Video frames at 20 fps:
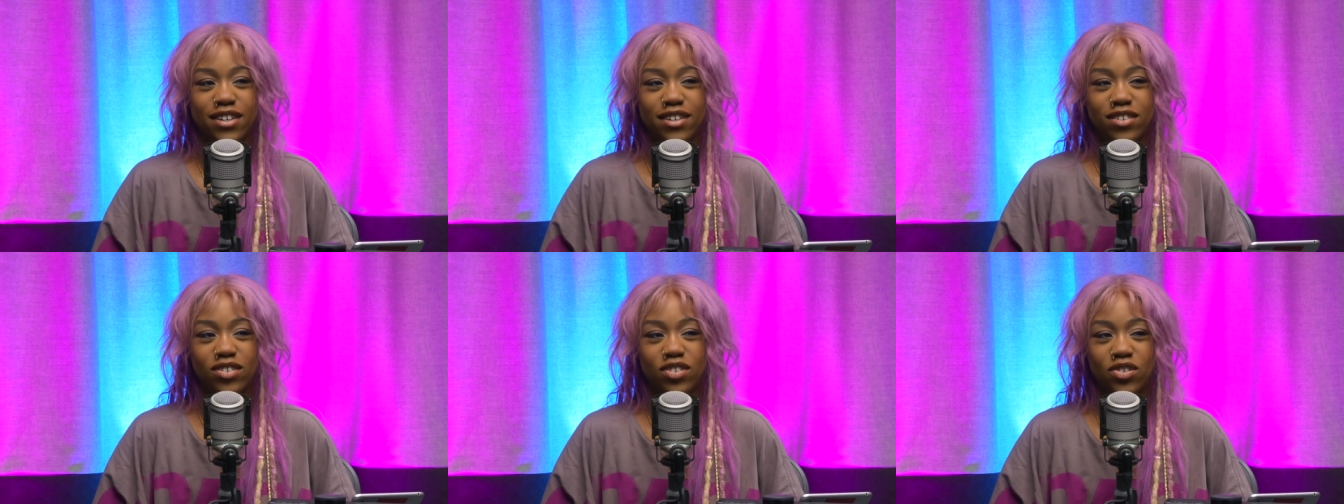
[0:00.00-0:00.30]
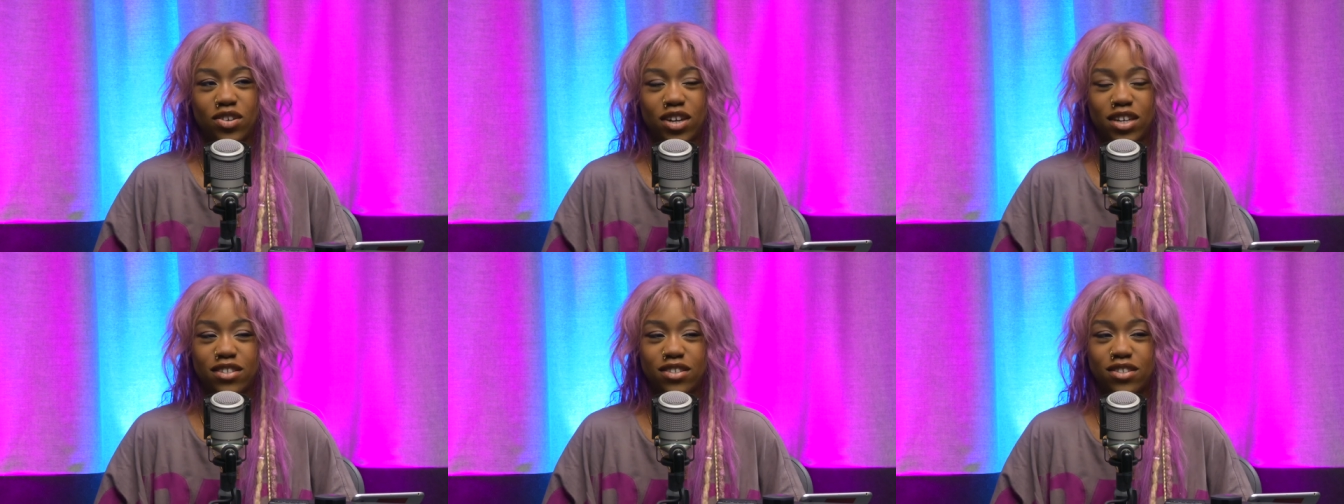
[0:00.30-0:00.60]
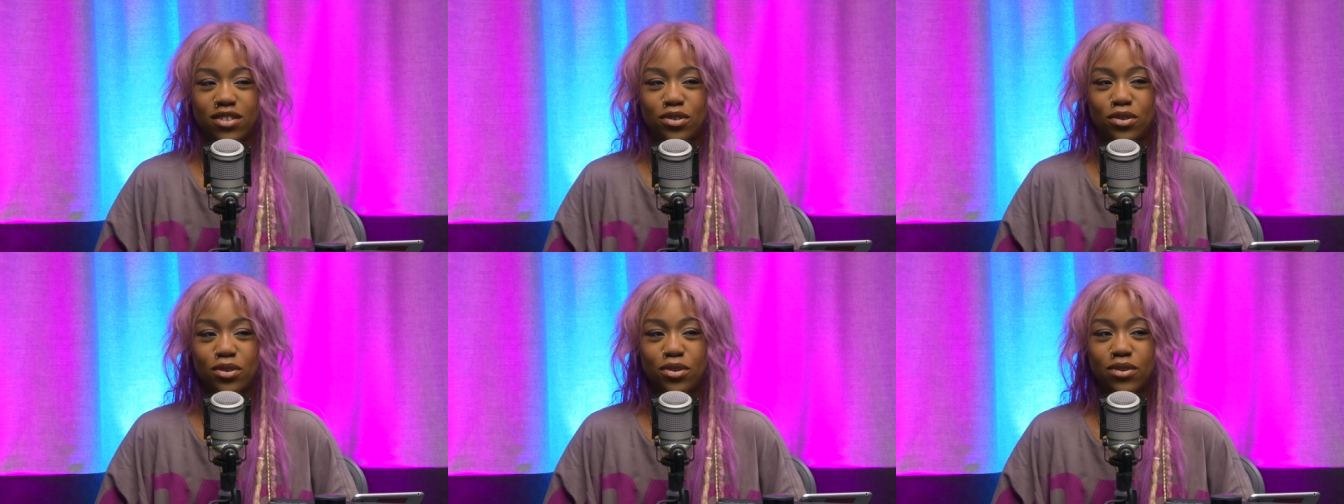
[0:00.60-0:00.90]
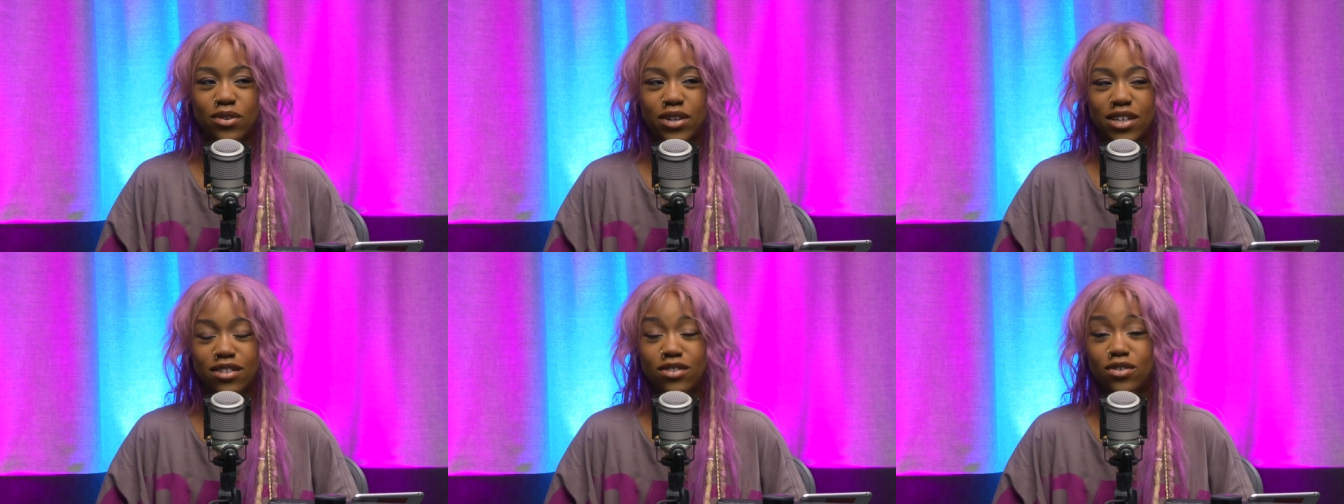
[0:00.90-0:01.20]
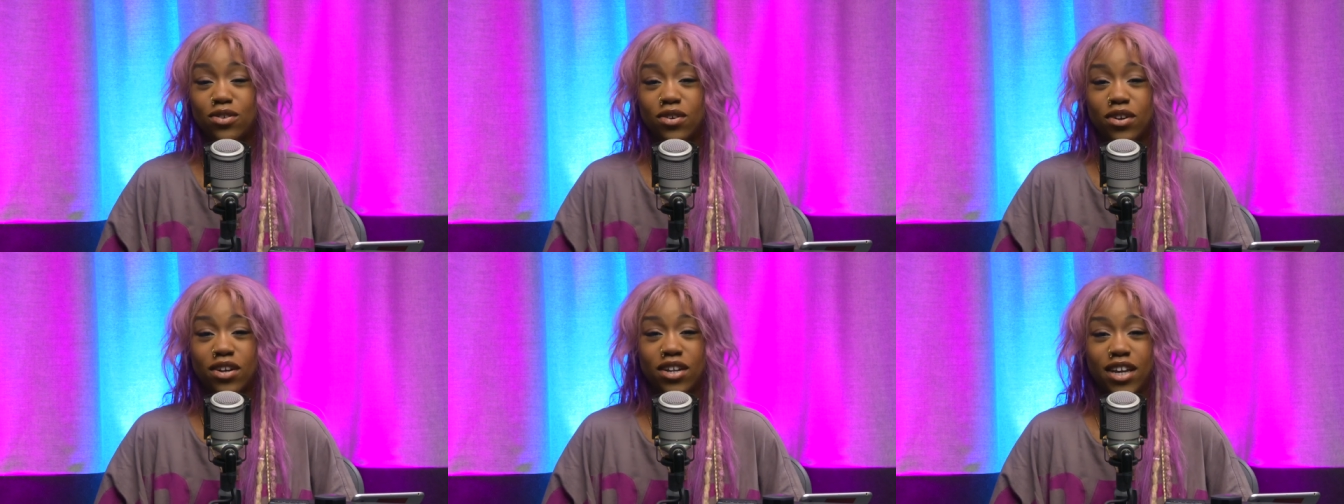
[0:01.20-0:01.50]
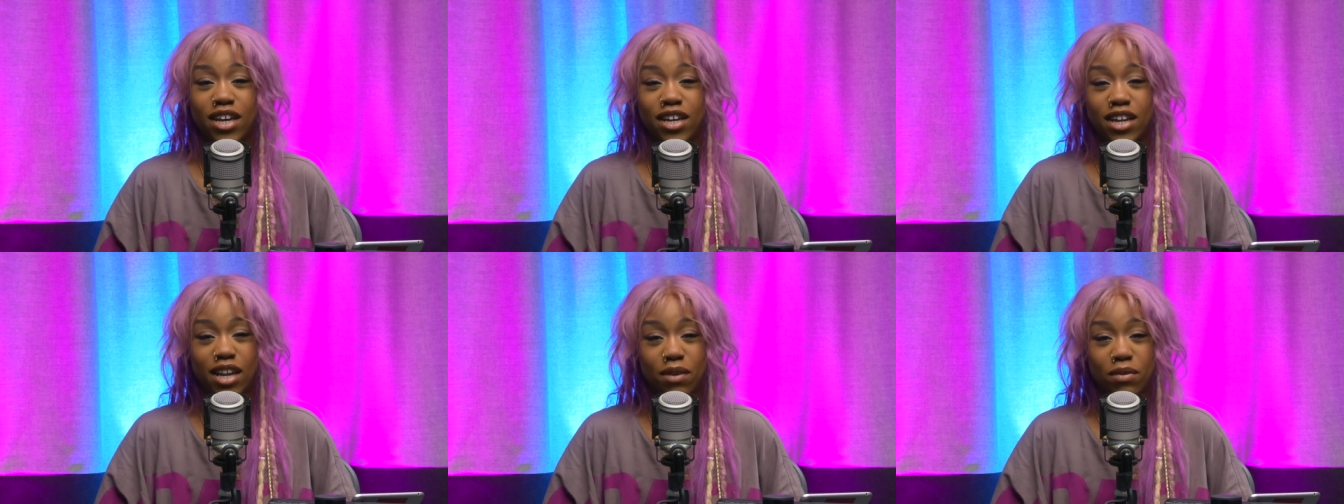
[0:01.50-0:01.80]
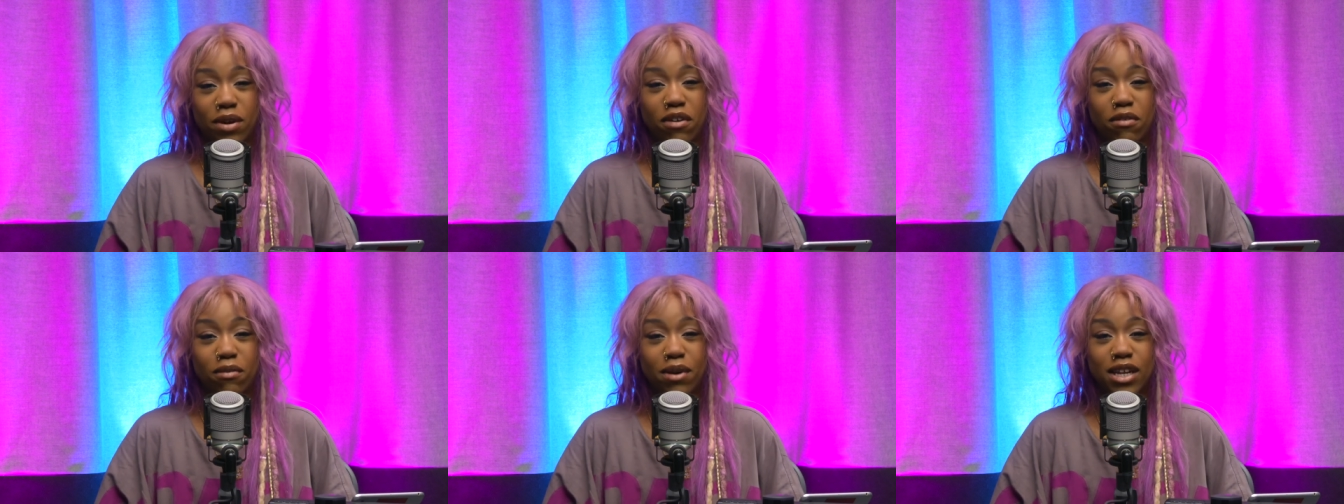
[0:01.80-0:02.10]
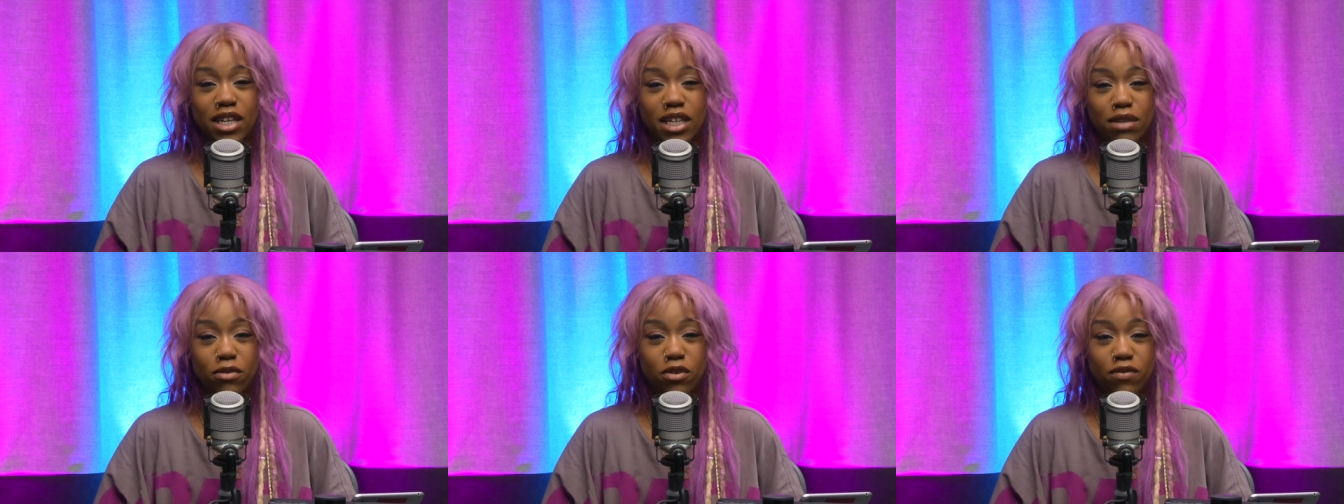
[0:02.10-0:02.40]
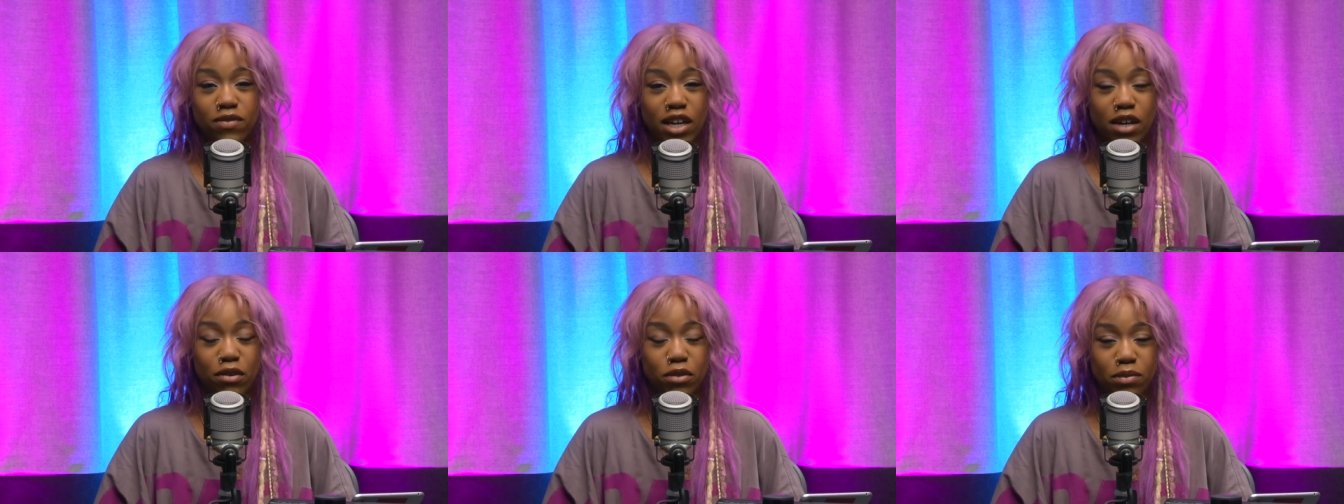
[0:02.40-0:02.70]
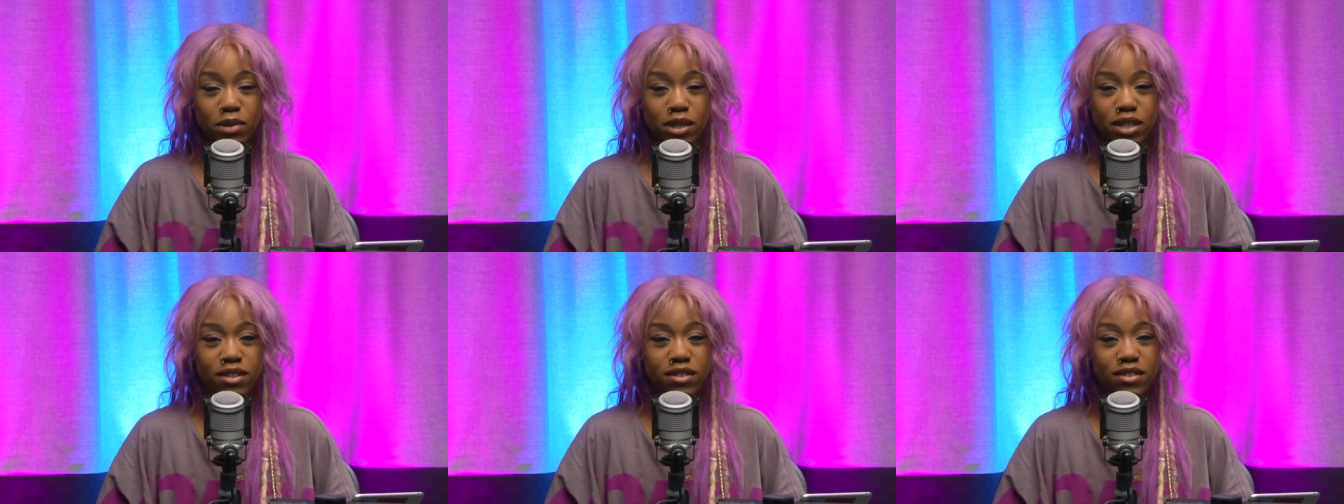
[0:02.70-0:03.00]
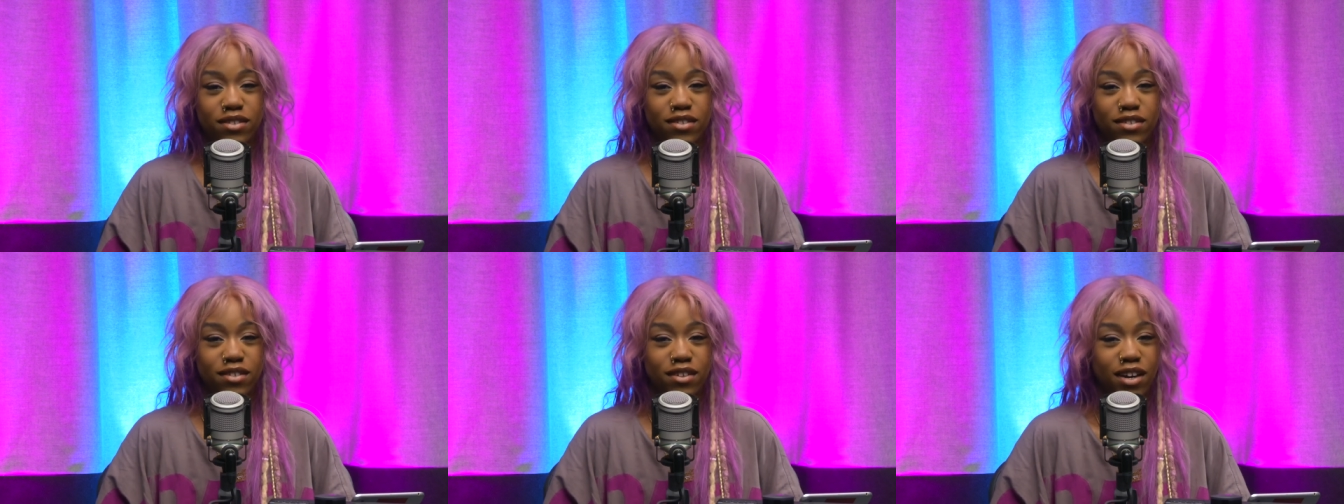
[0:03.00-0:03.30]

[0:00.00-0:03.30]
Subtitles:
tries to court is not going to in any way remind him of that woman?